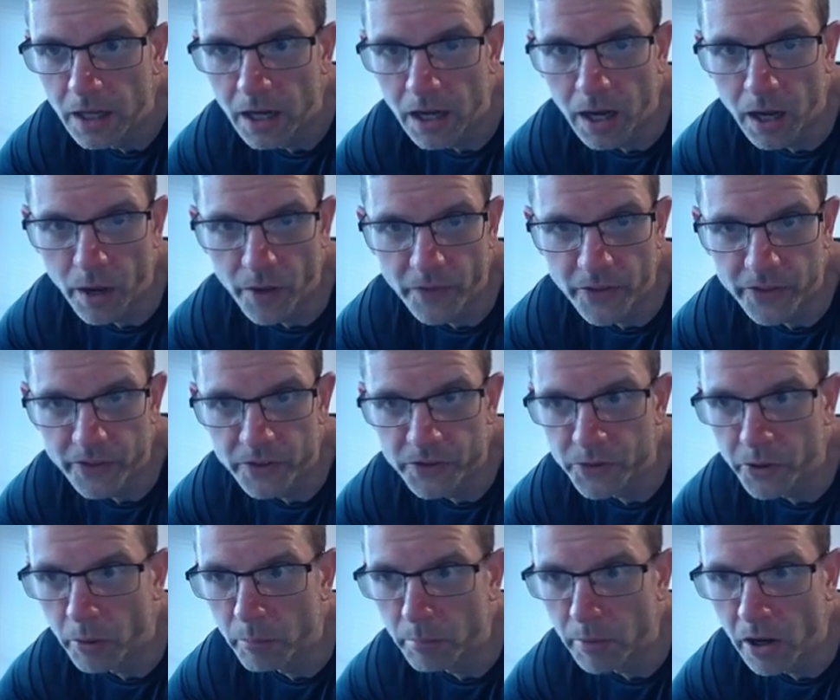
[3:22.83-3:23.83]
Uh, and then the
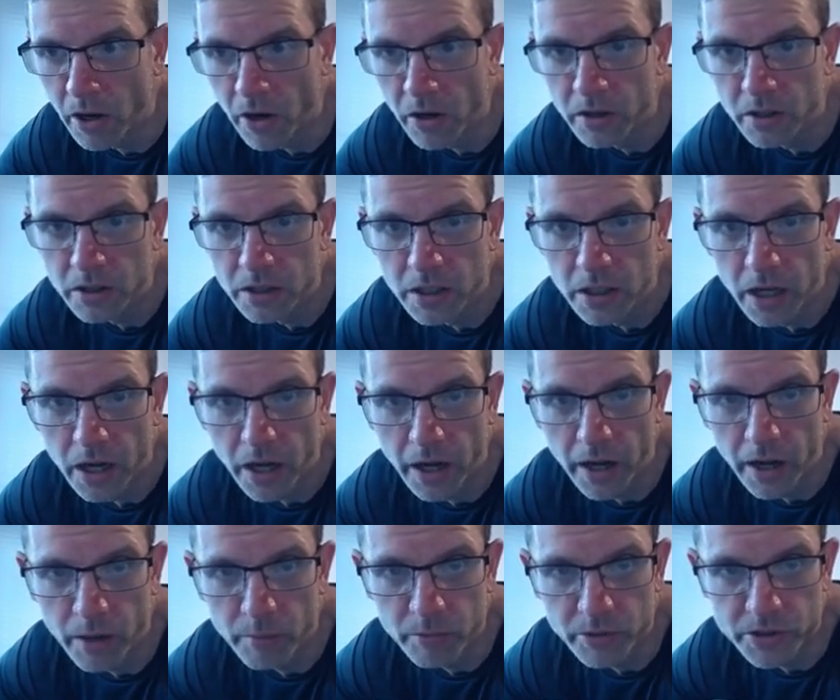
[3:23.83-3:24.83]
top bar
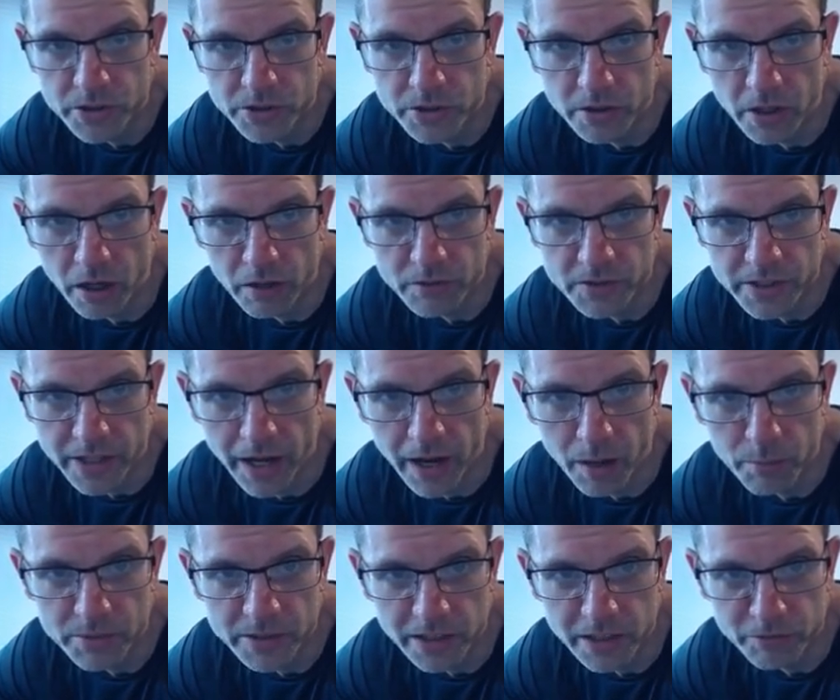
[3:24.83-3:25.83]
um, which I've set
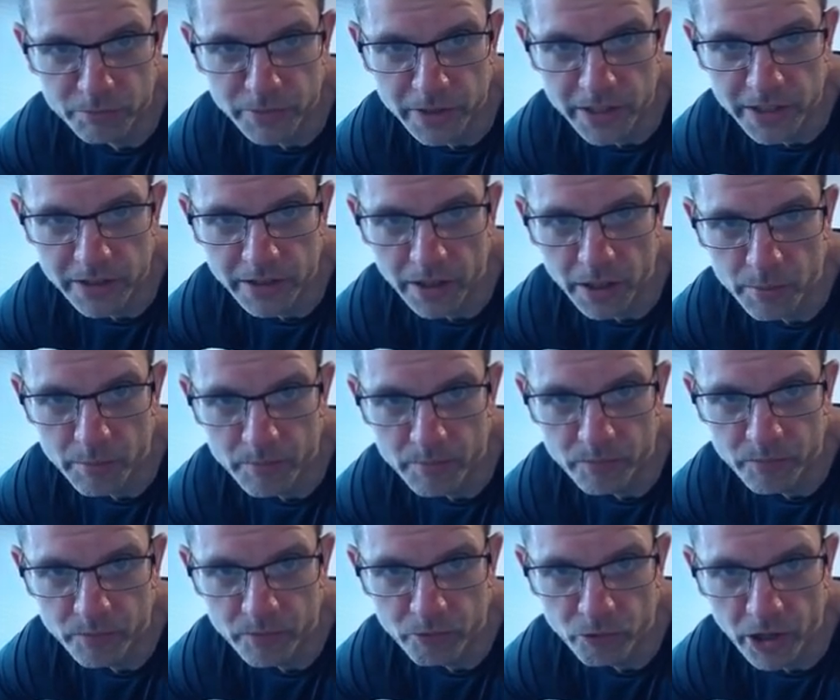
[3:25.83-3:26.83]
up to give me um,
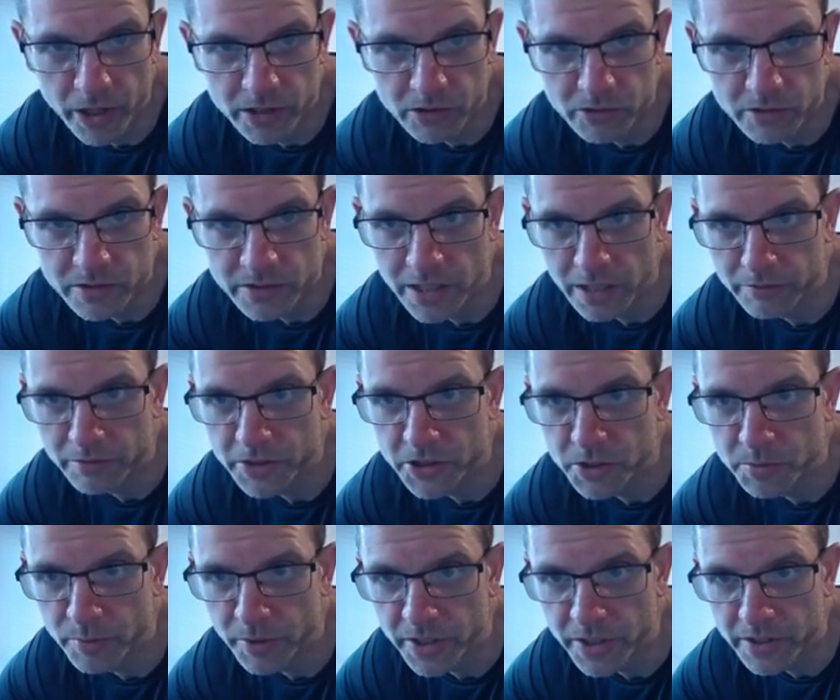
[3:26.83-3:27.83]
ride-on's average
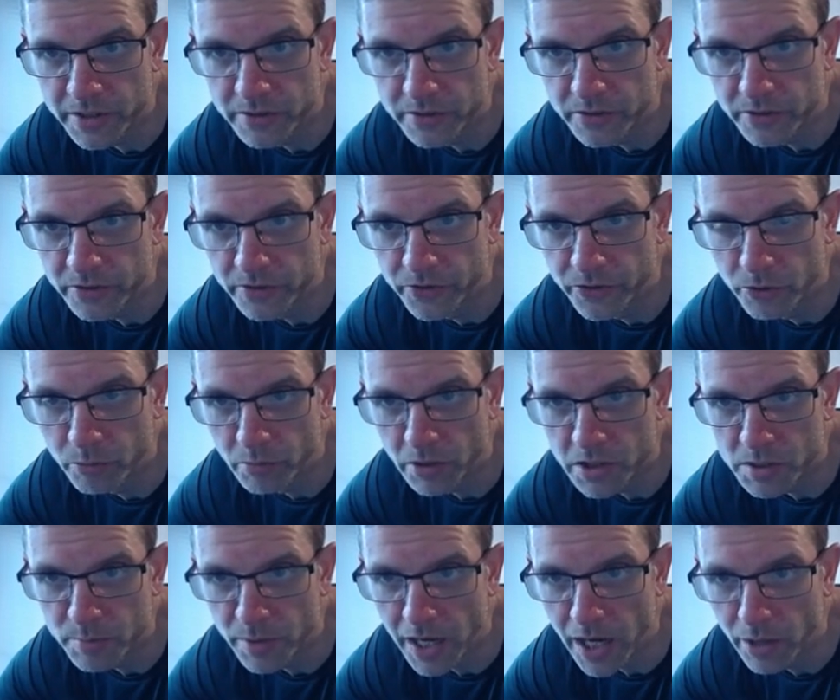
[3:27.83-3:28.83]
speed,
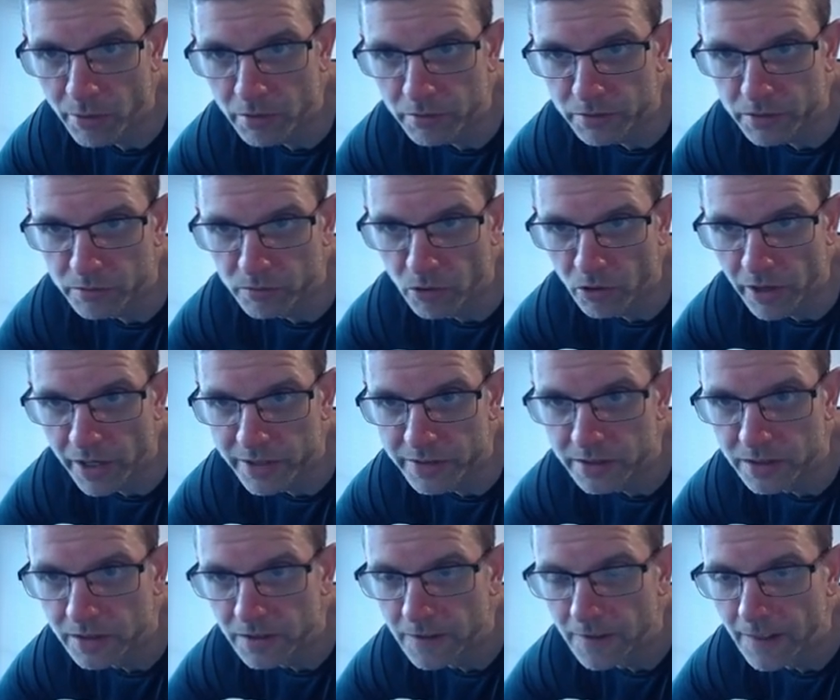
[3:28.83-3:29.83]
normalised power for the ride,
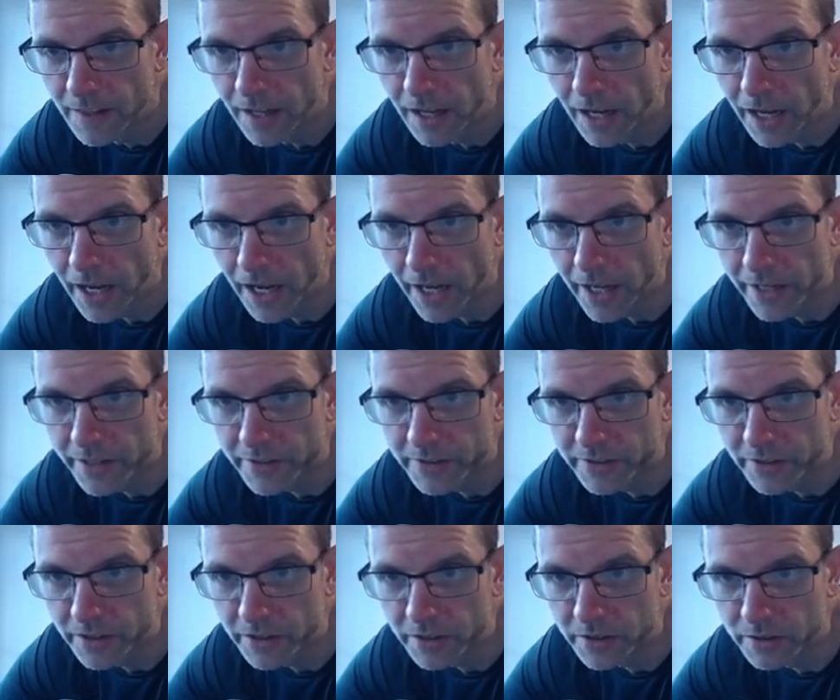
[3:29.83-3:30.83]
and
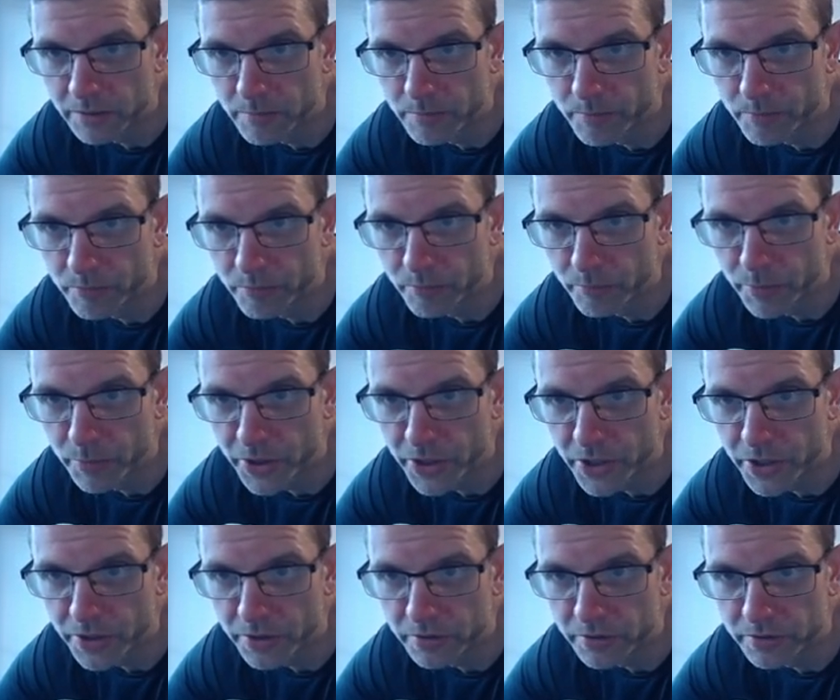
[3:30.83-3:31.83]
uh,
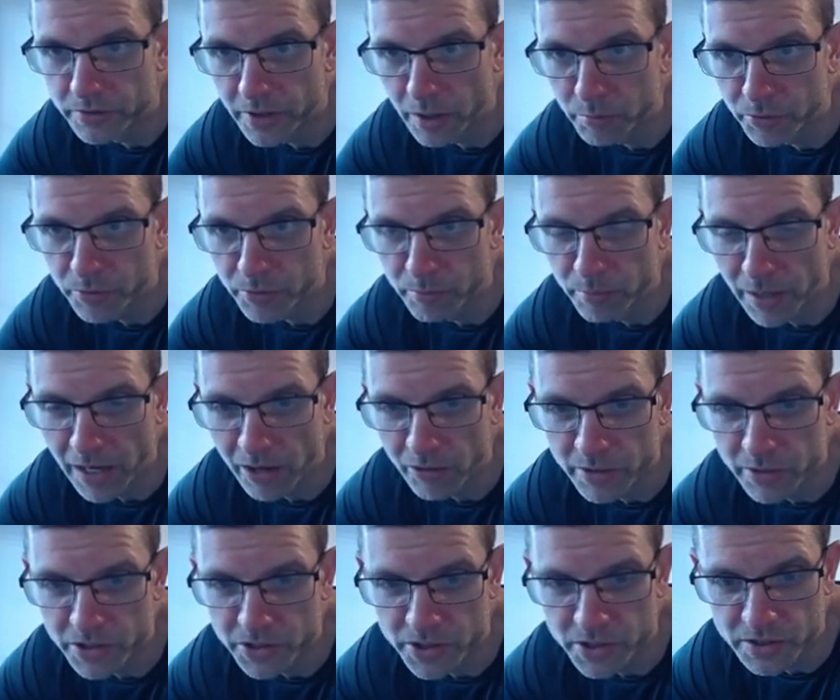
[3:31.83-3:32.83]
me W'bal,
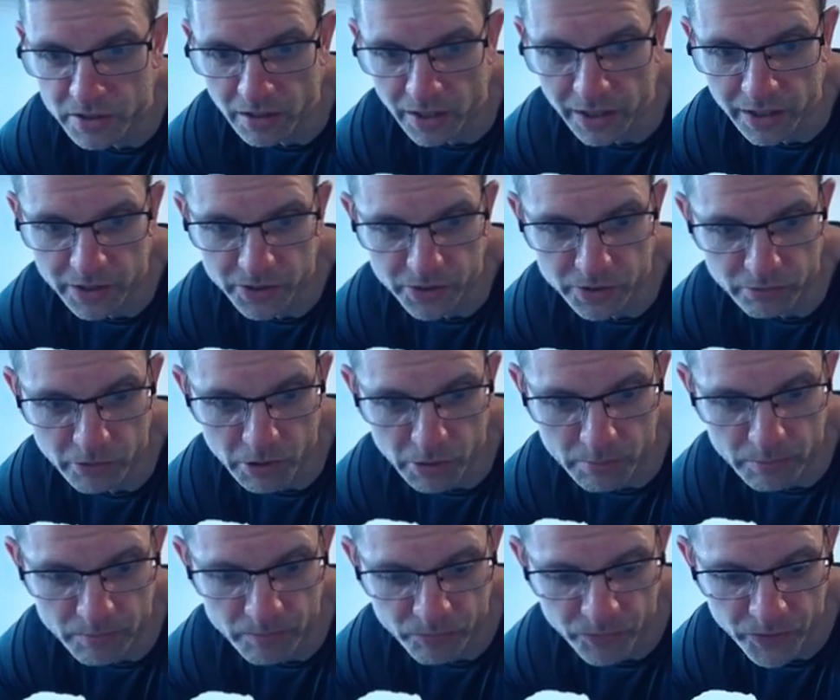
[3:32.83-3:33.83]
which is like your
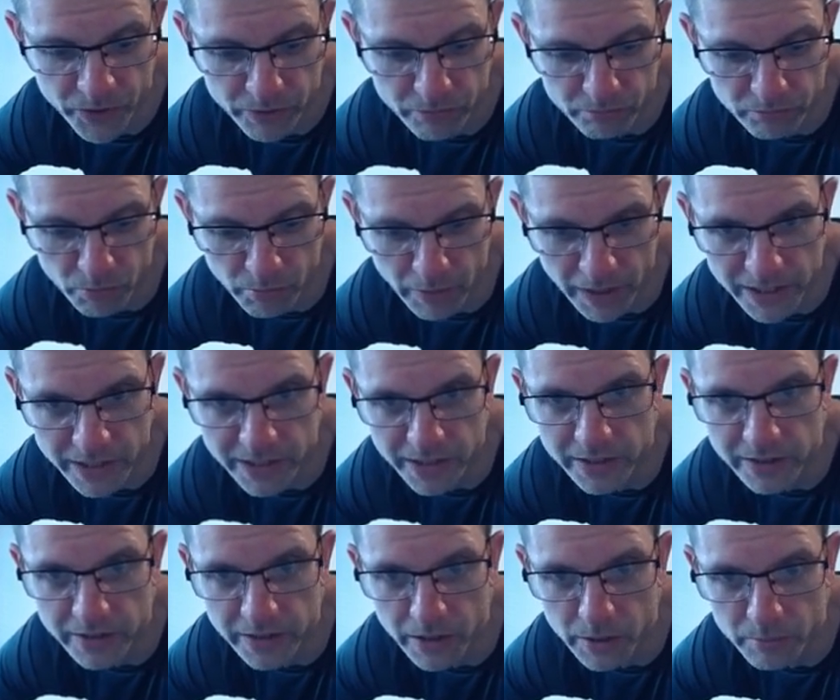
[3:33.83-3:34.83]
um,
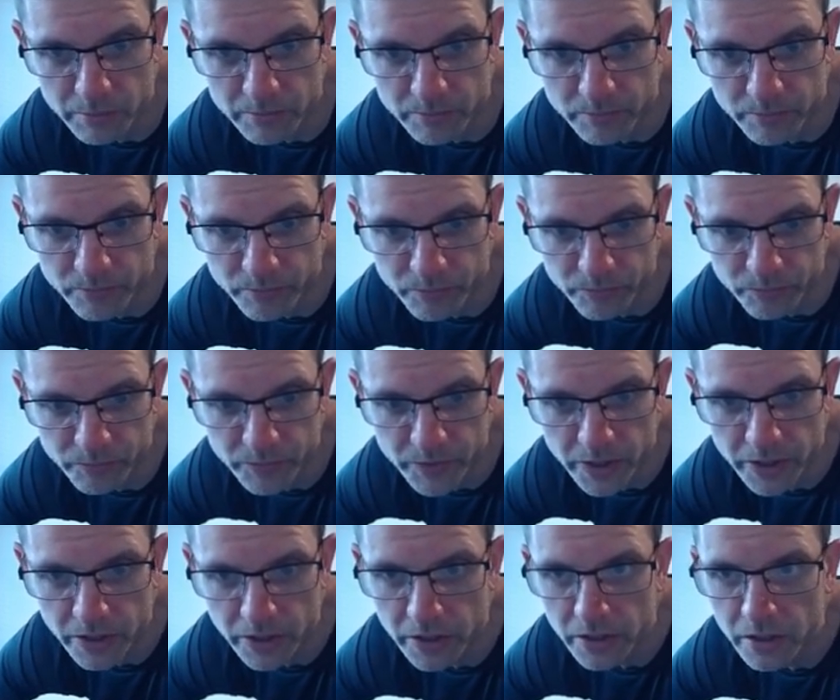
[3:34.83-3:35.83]
remaining um,
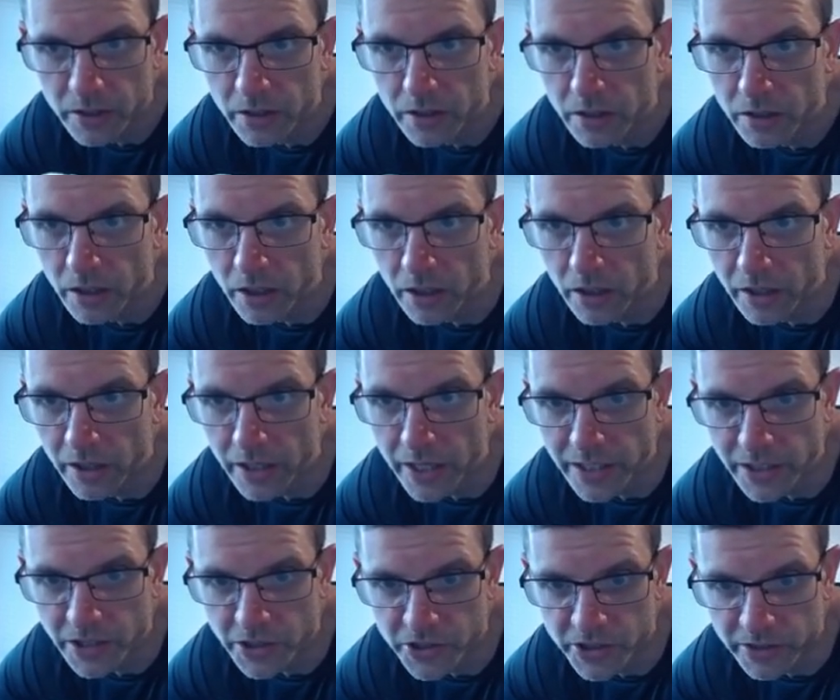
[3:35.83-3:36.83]
uh,
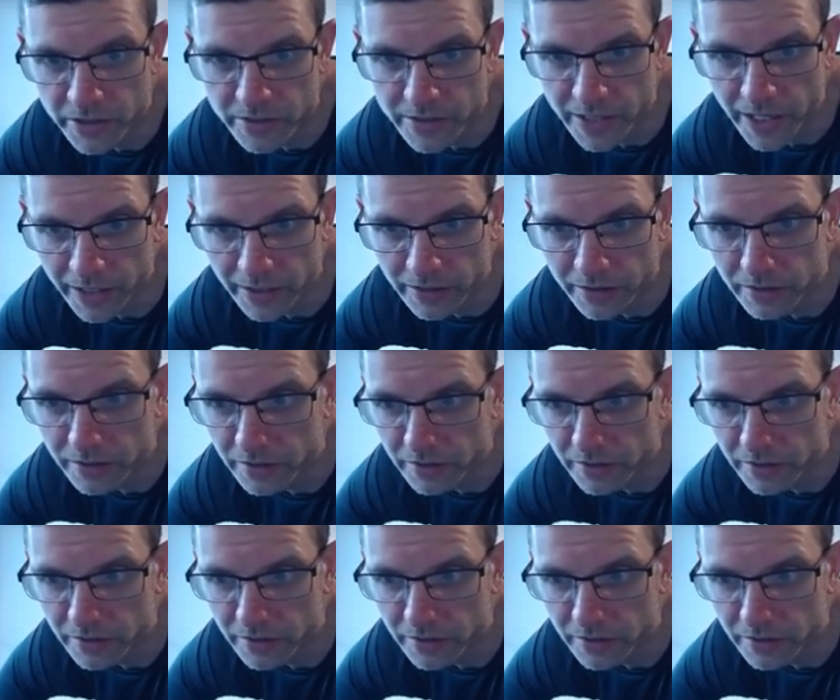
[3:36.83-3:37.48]
energy in the tank.